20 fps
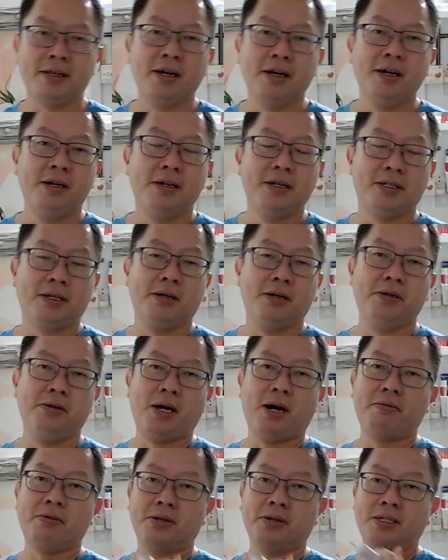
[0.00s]
So you
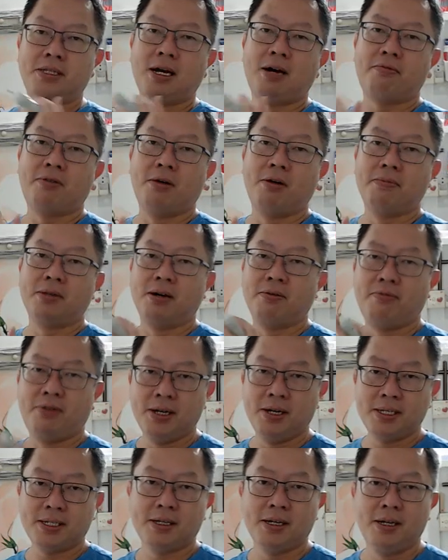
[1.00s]
have to start from the
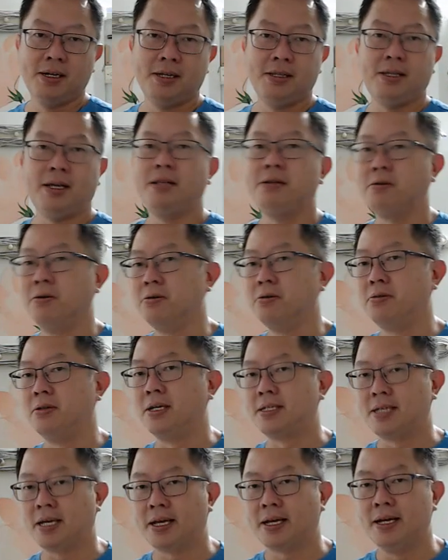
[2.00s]
first, then go to the
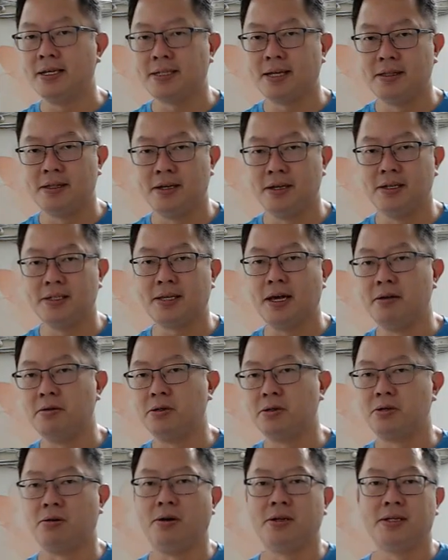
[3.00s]
second sentence, and you
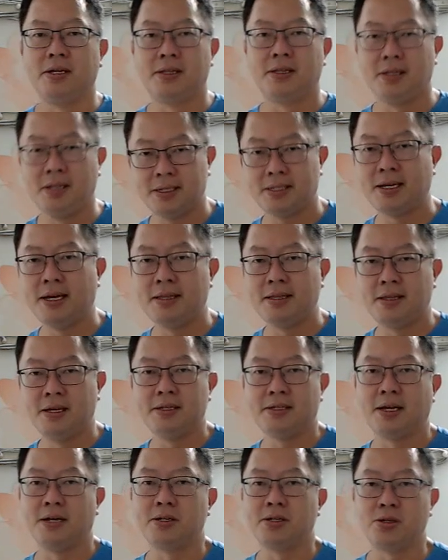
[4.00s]
draw the third sentence,
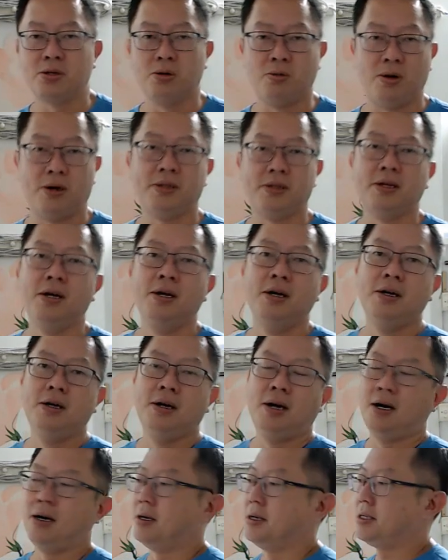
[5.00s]
and so
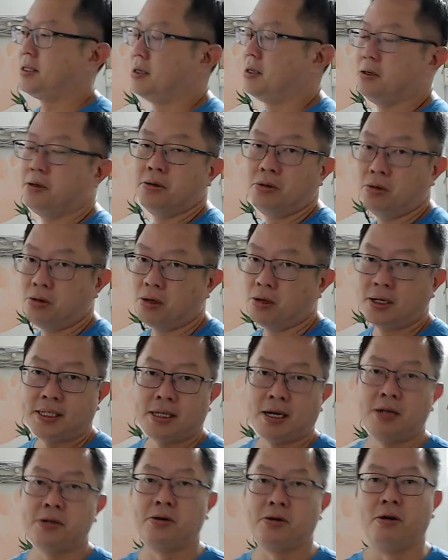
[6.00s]
on. So you do not
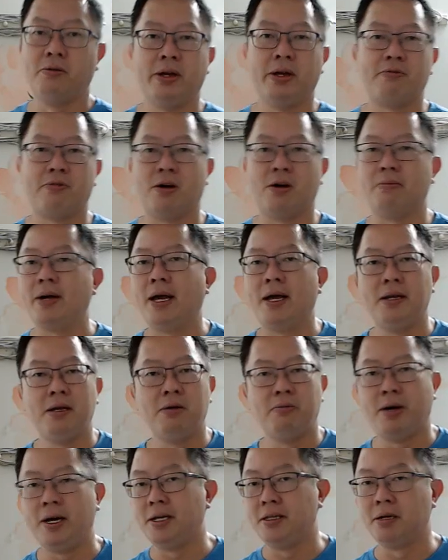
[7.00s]
start drawing from
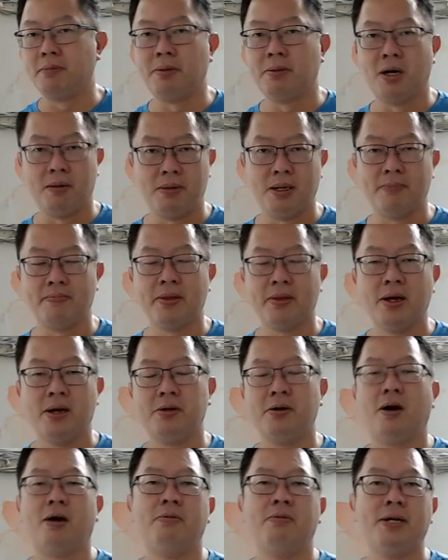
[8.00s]
anywhere in the problem. You
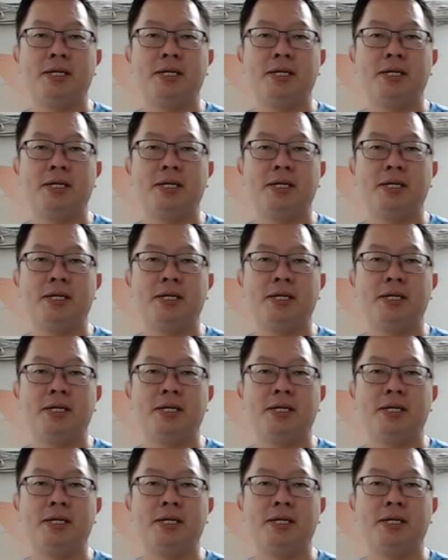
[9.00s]
always